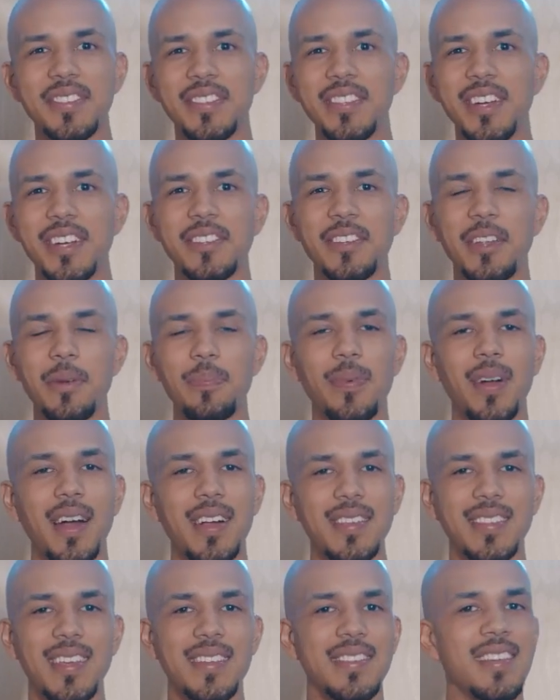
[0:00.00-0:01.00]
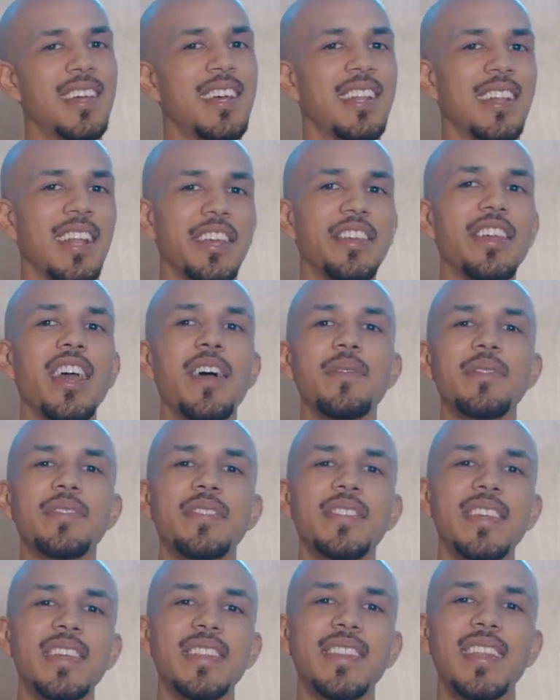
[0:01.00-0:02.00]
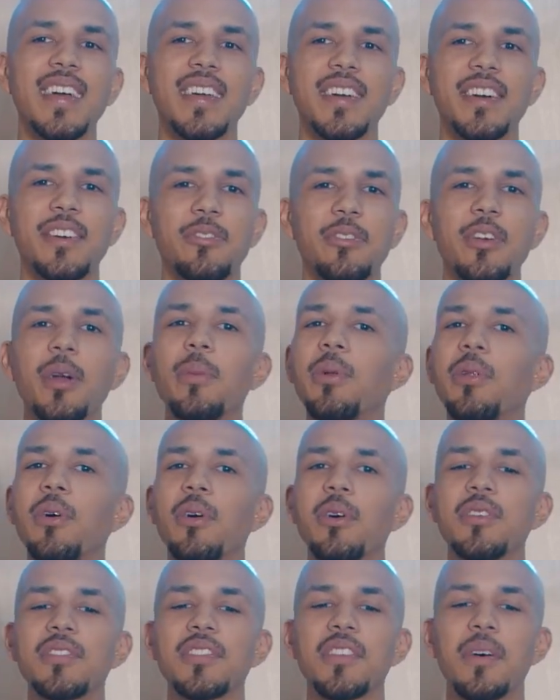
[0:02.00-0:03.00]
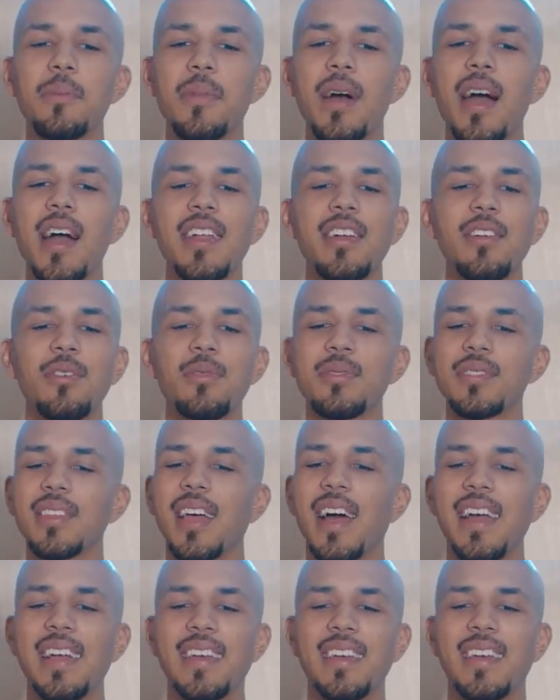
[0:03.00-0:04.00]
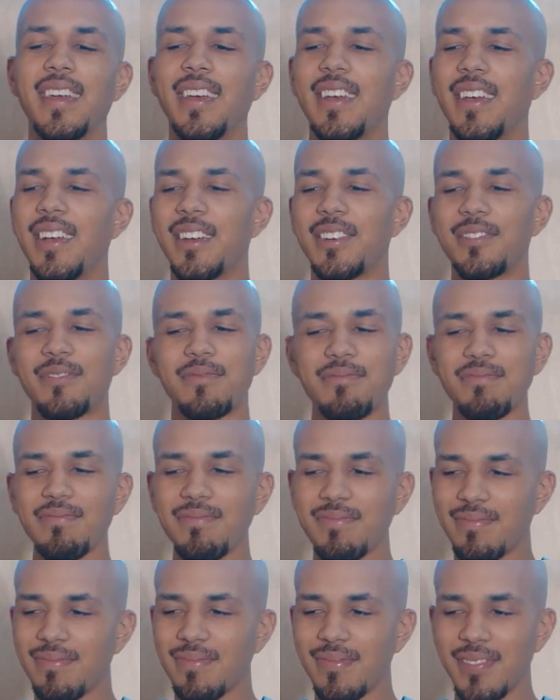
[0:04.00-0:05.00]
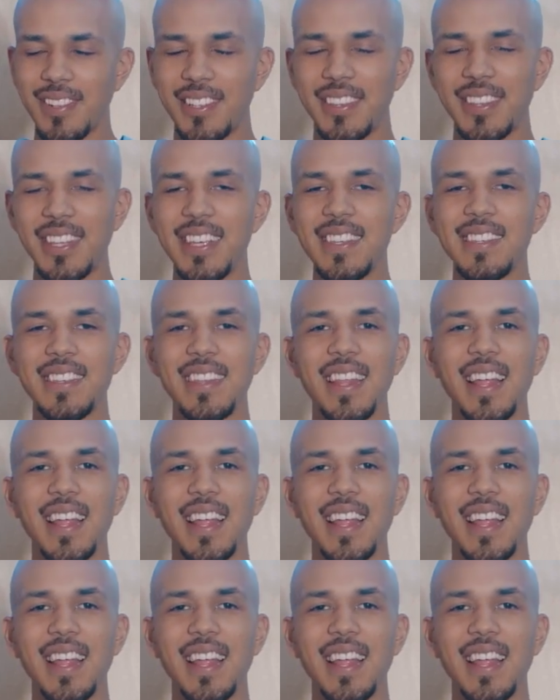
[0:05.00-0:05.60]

stuck to the process. Like, you ever seen like a criminal or somebody who's like, they